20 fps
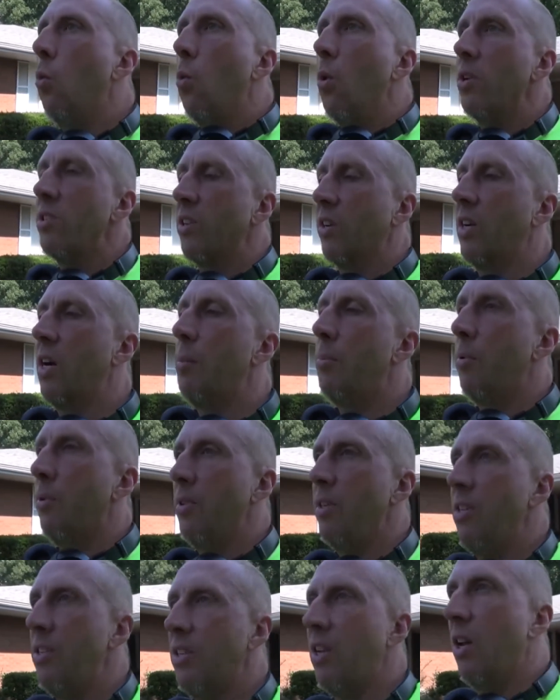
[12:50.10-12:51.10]
once a couple
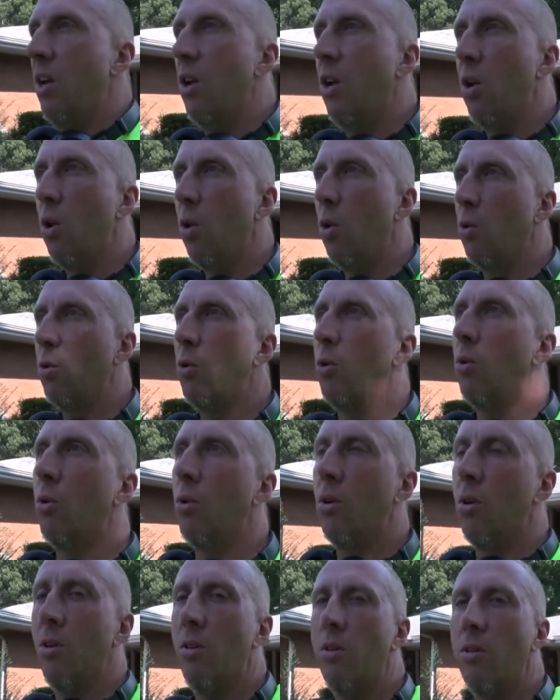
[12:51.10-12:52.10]
of these
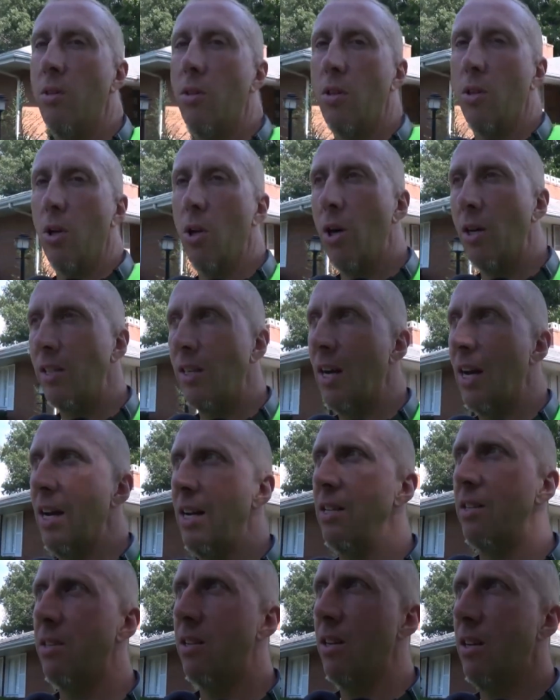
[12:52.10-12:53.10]
local lawn
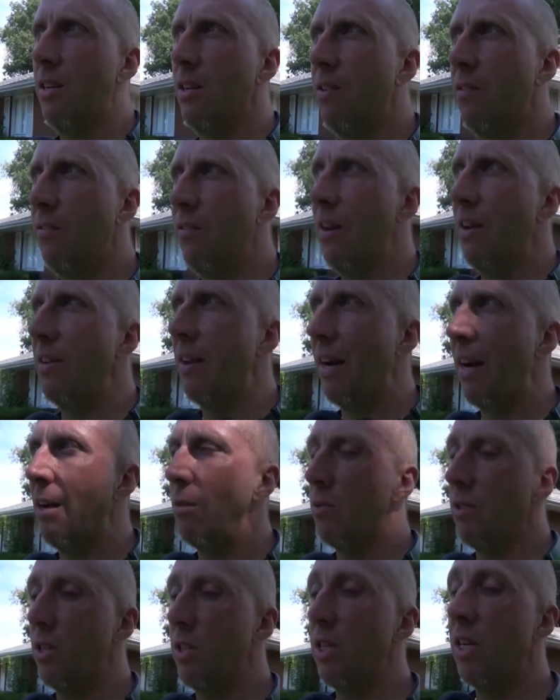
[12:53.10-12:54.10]
guys found out I
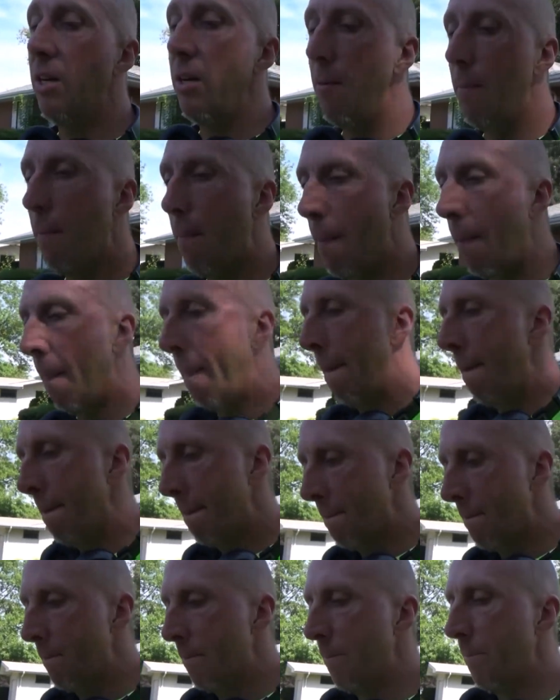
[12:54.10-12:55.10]
was on here,
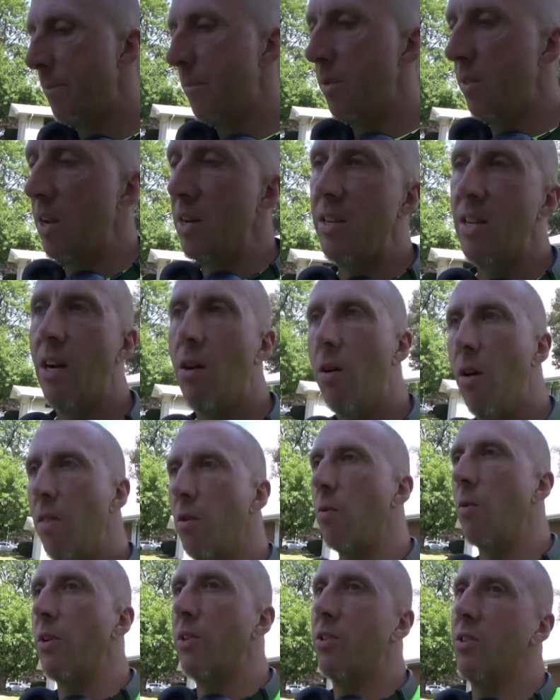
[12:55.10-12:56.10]
they tell
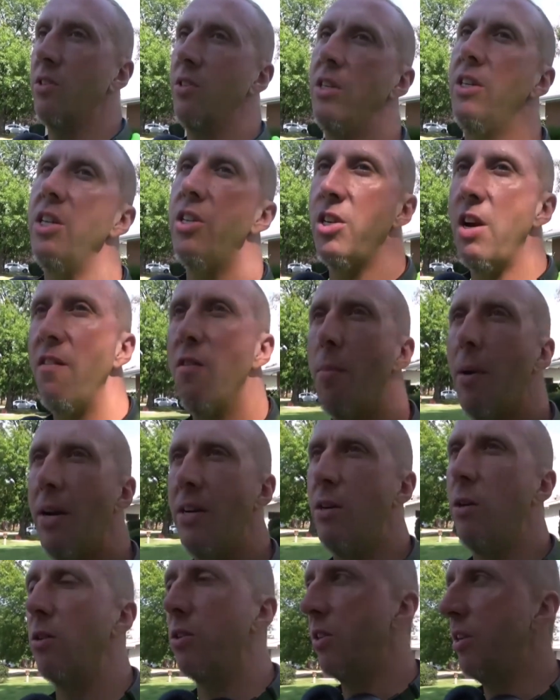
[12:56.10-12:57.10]
other ones because
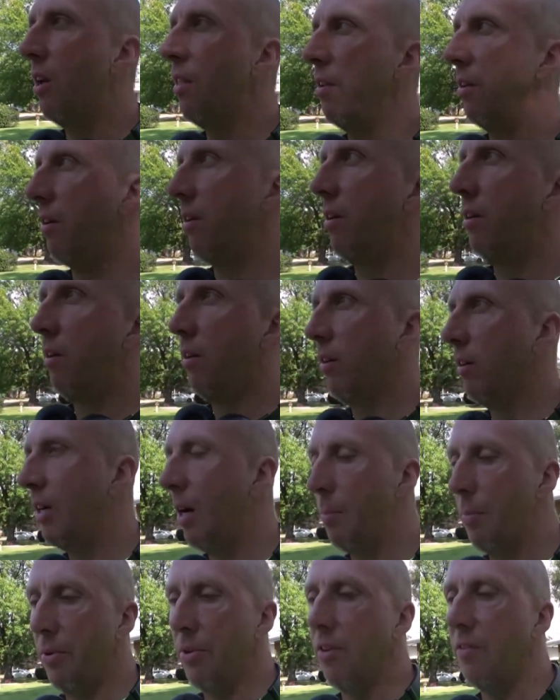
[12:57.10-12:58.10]
everybody knows another
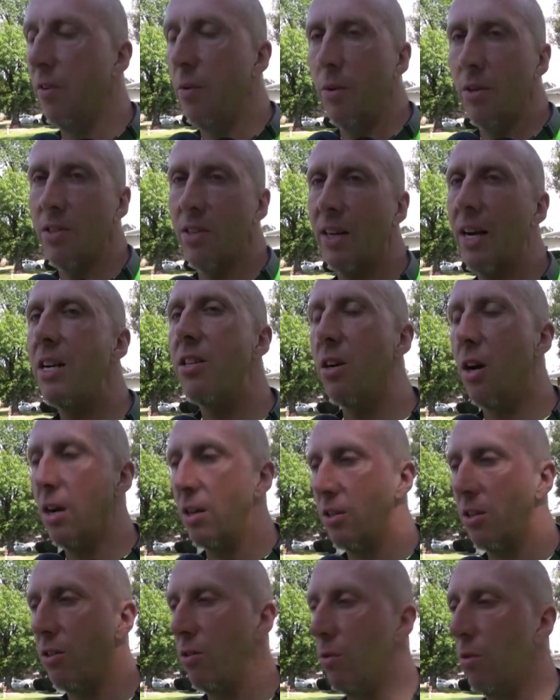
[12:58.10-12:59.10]
couple different ones. Like I
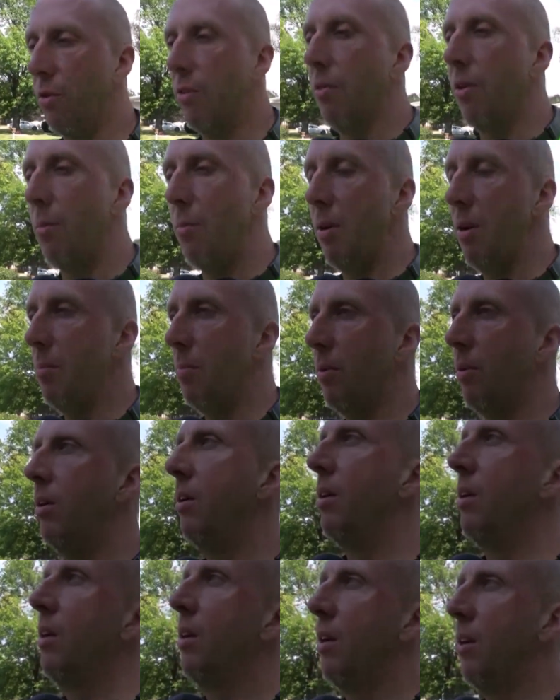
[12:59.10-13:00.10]
talked to two or three people,
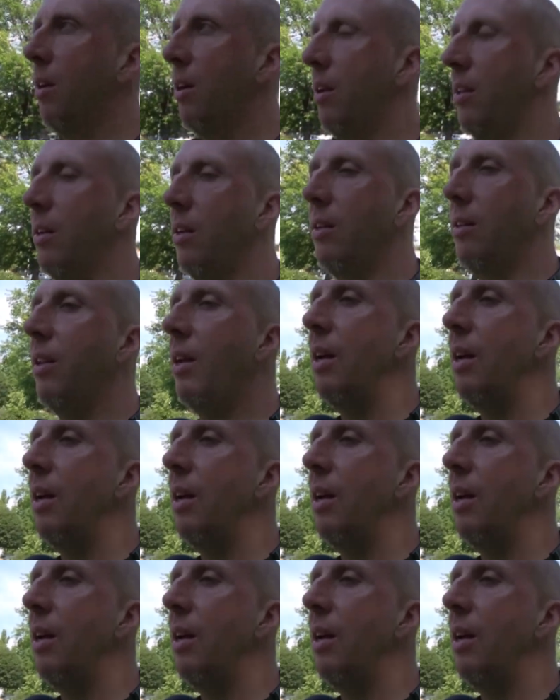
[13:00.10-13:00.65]
and